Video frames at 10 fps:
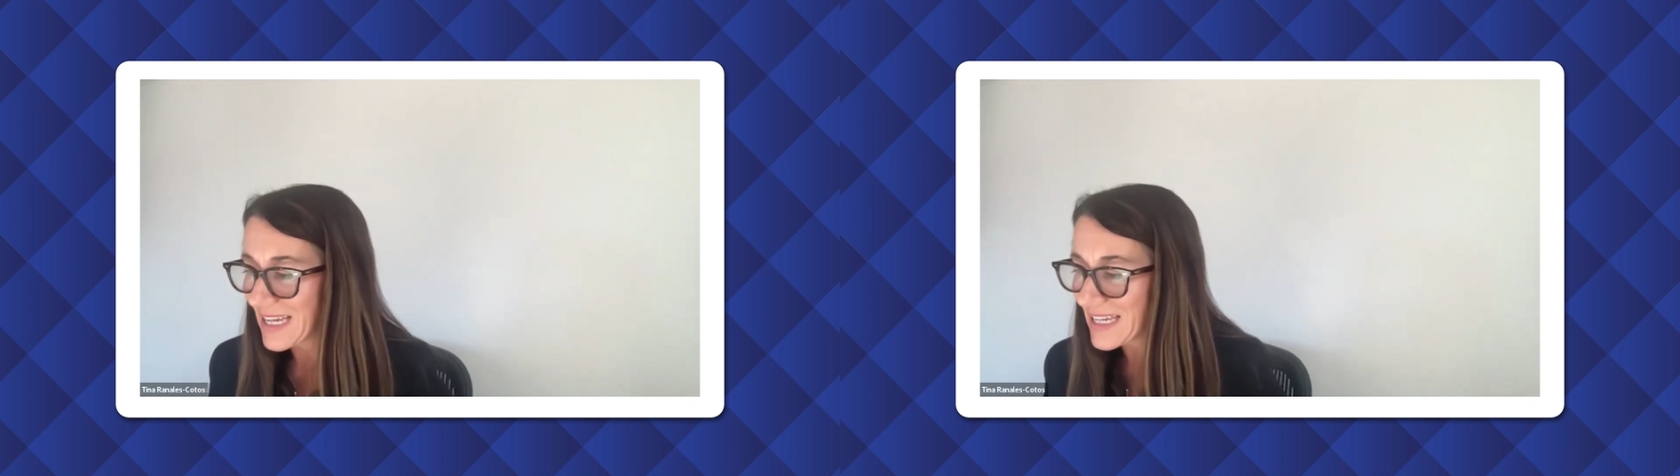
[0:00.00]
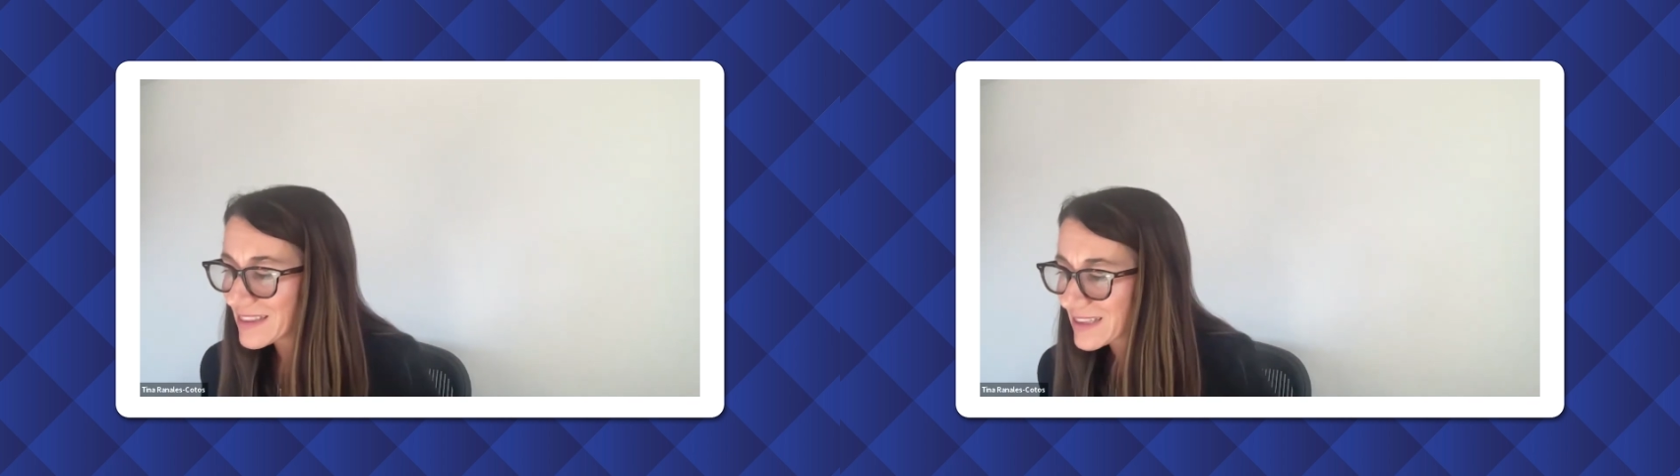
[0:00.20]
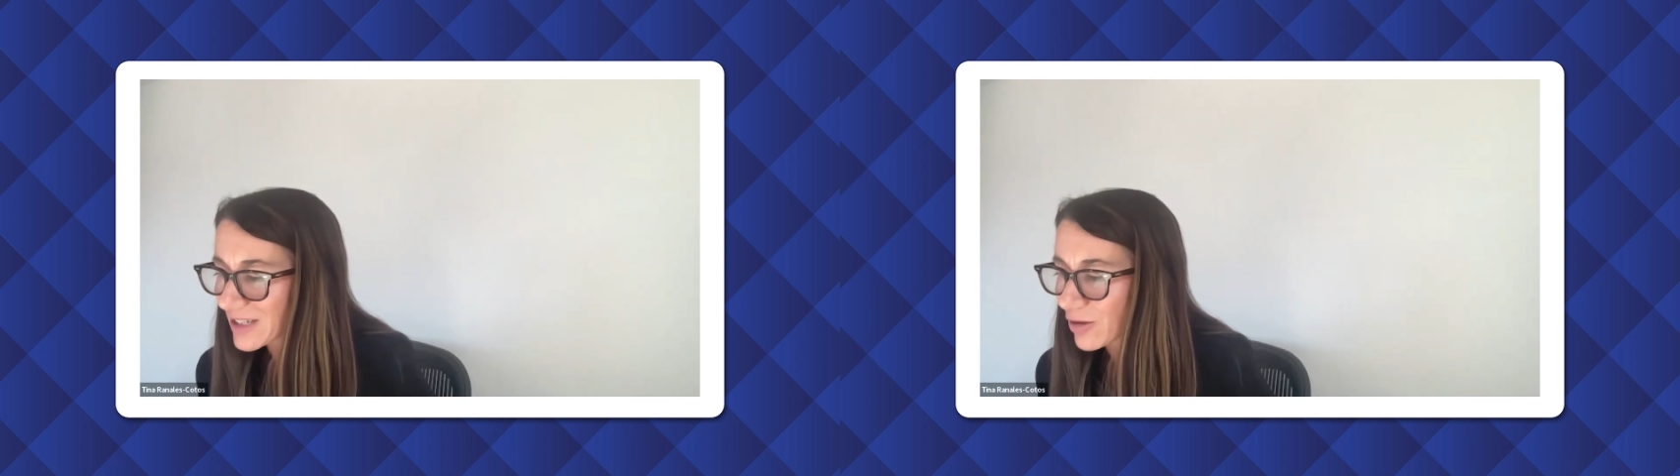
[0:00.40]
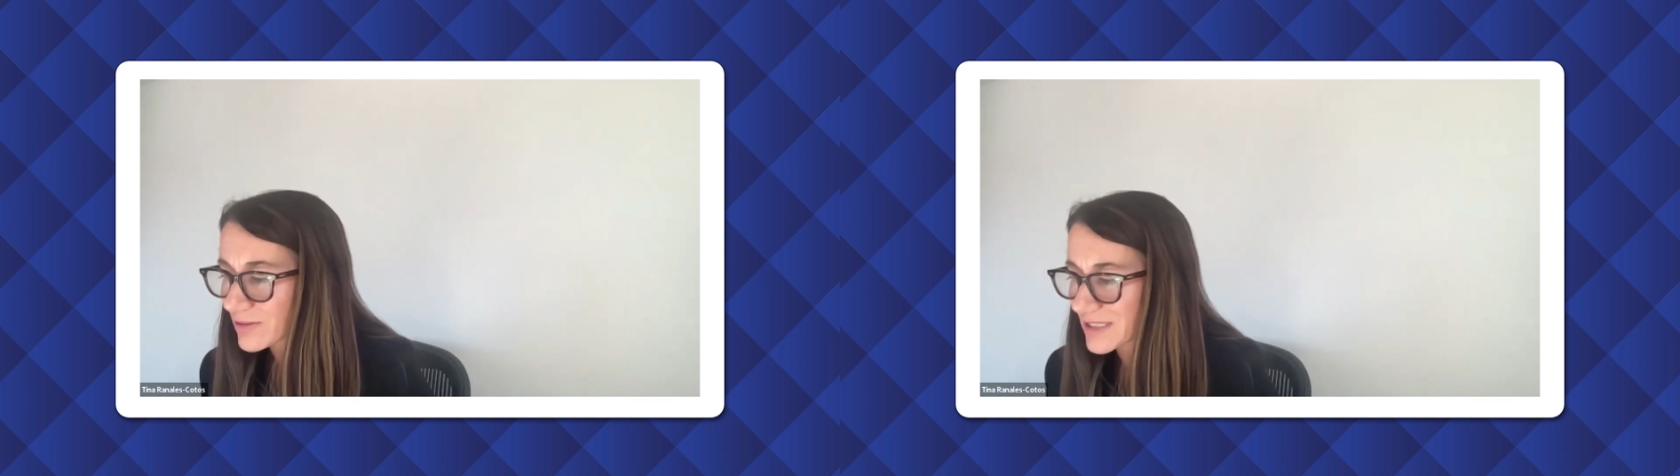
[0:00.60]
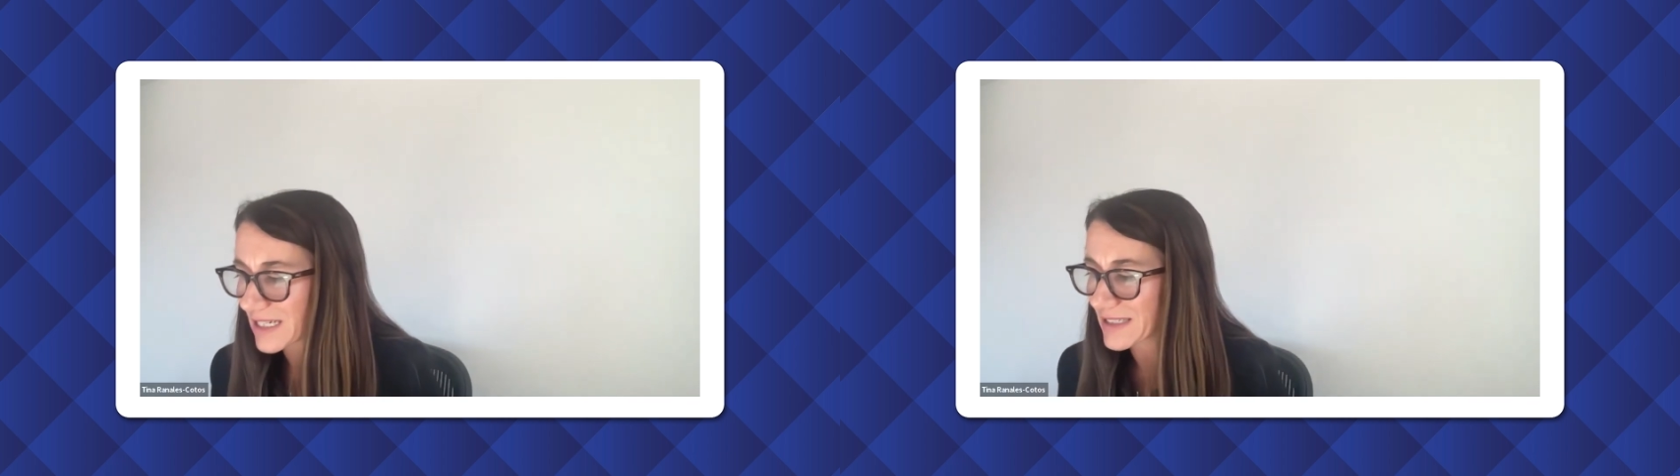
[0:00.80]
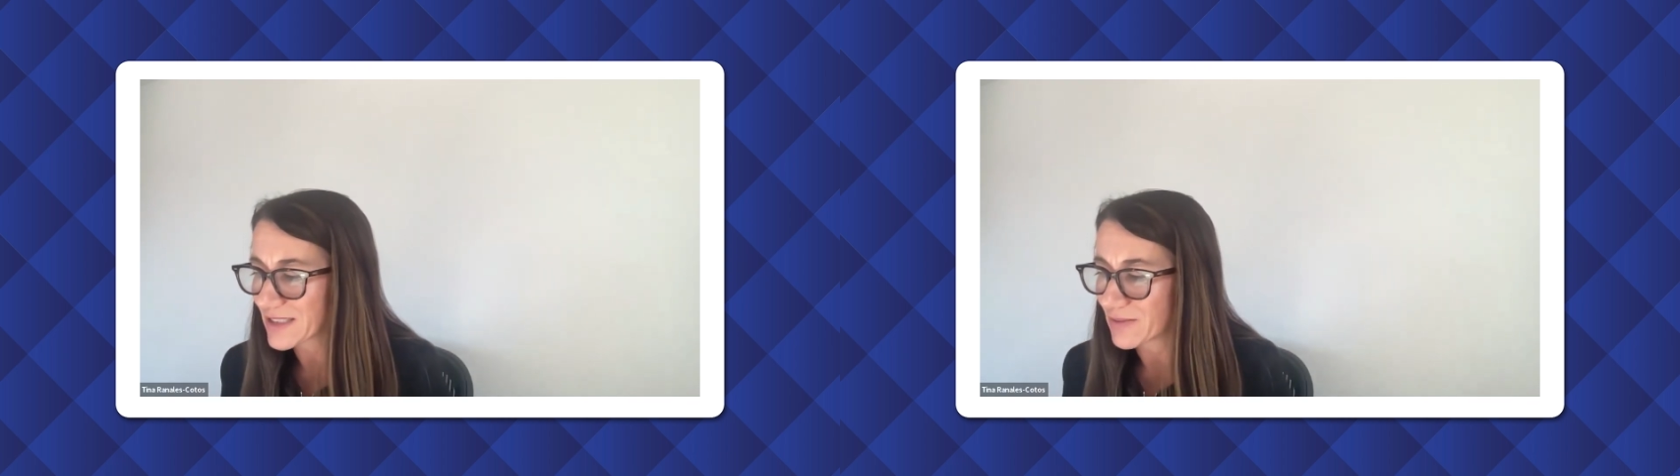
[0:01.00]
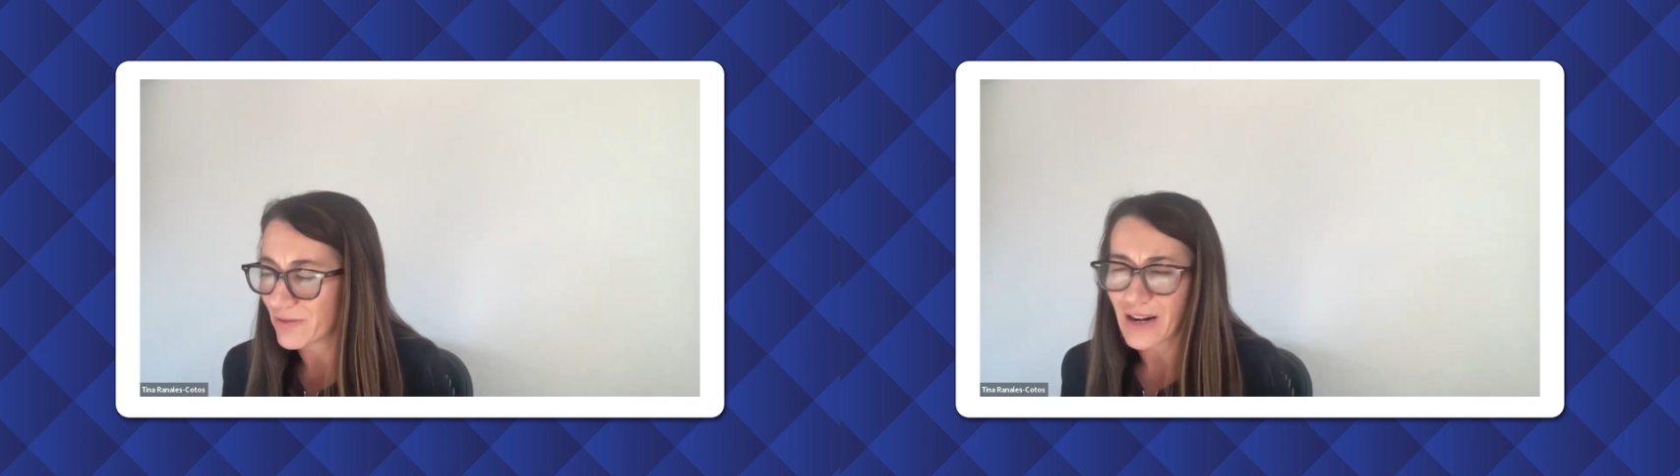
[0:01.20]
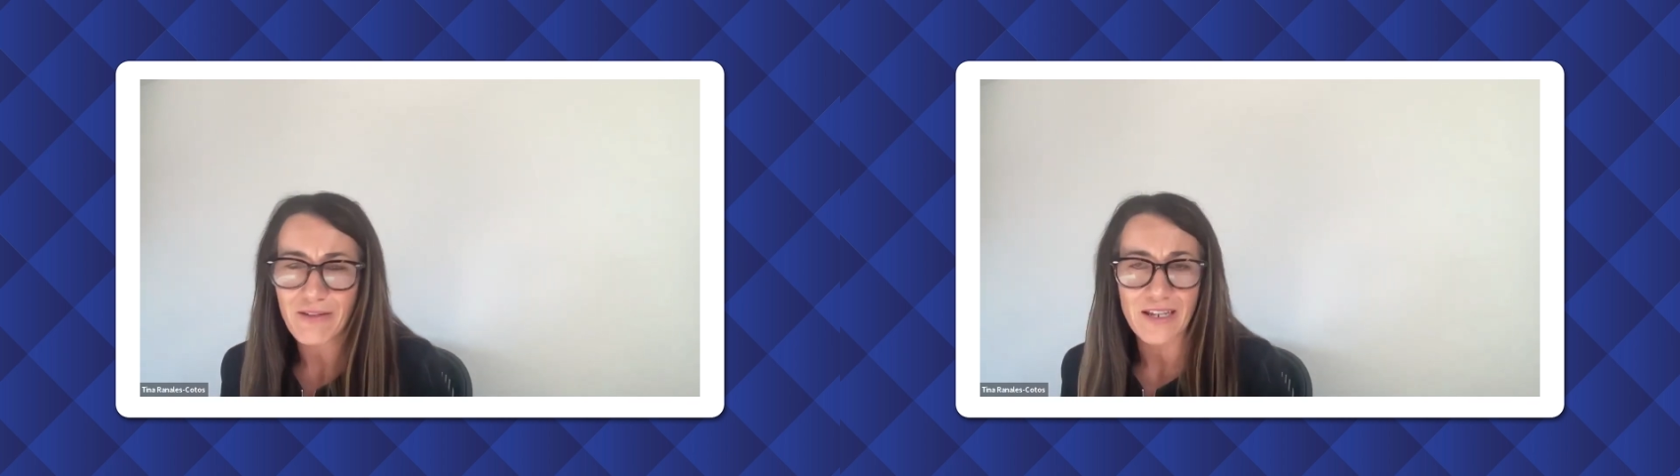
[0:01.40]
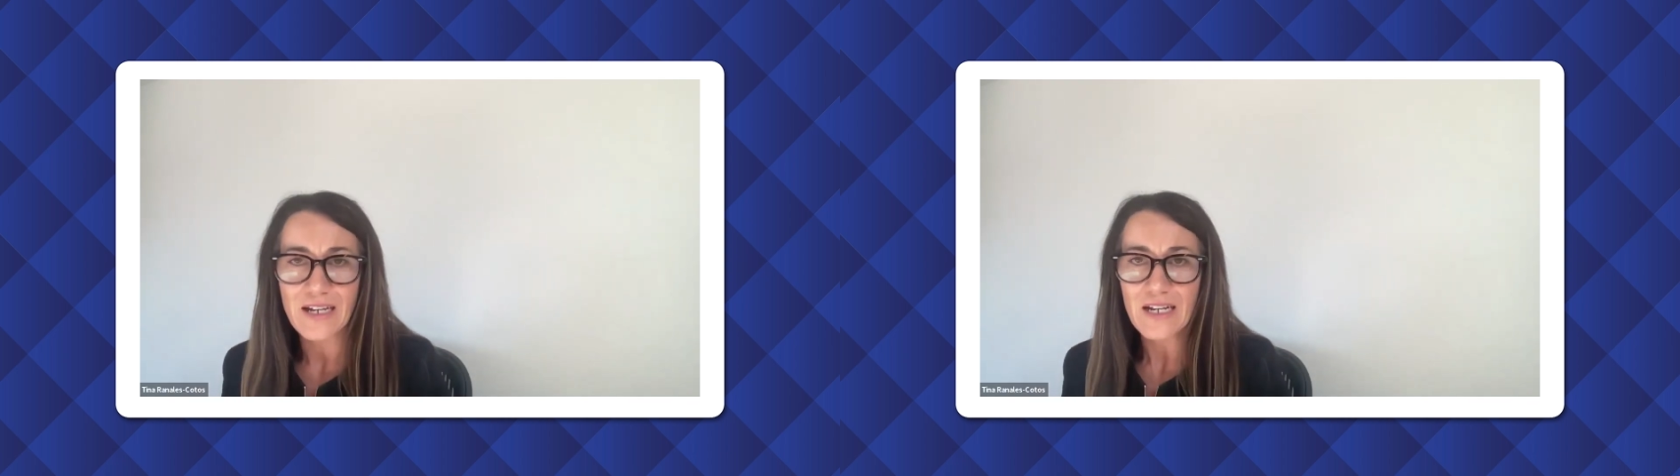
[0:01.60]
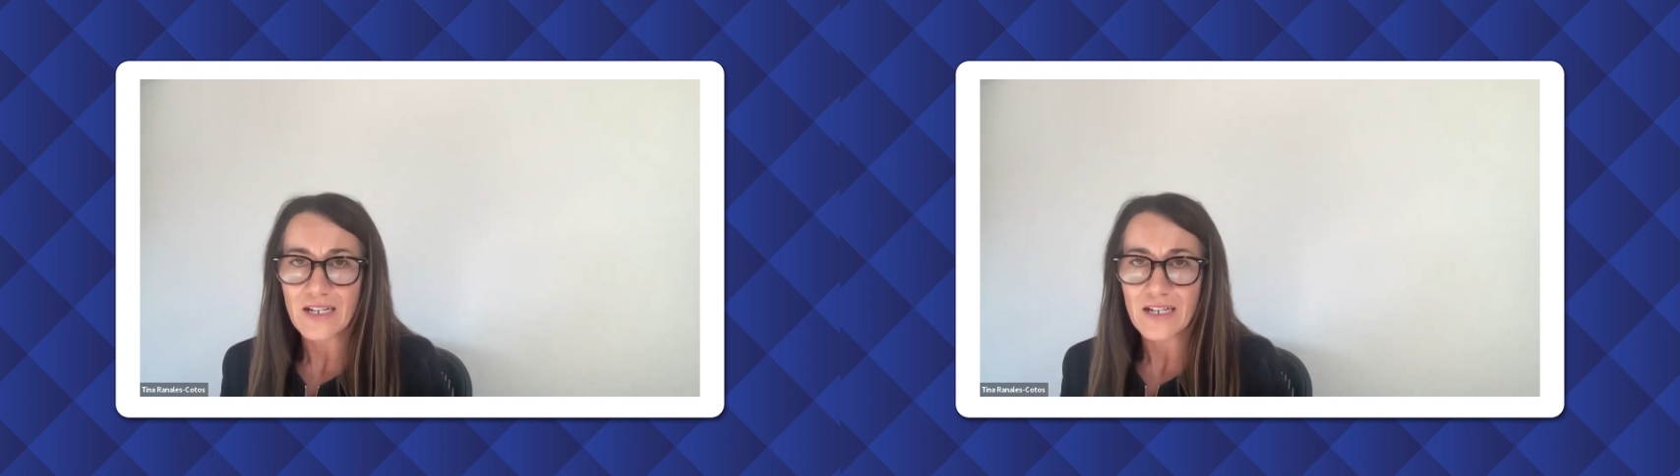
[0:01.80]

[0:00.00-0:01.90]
in the context of very